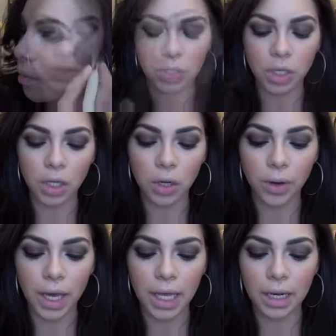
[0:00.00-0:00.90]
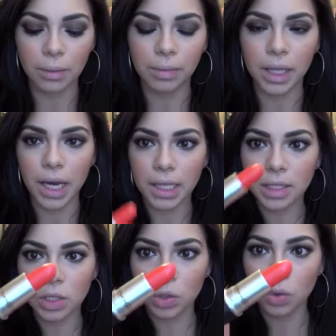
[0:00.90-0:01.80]
just going to go ahead and apply
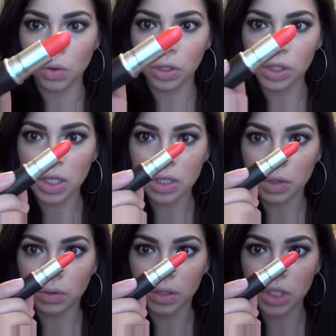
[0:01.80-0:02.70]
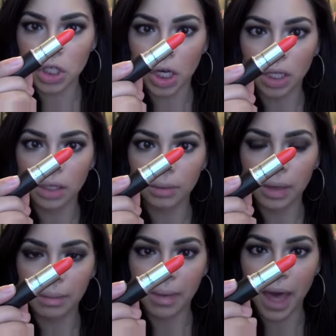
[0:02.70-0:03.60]
this gorgeous orange color
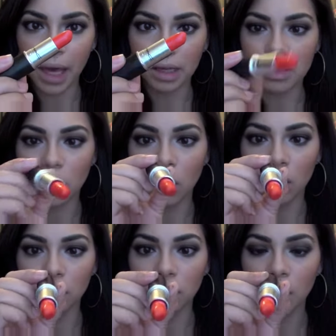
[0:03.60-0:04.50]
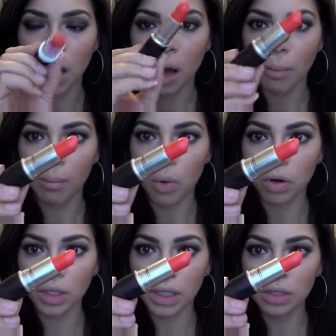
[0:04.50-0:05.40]
by MAC. It's called
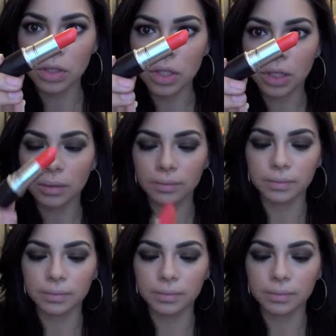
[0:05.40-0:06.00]
Morange.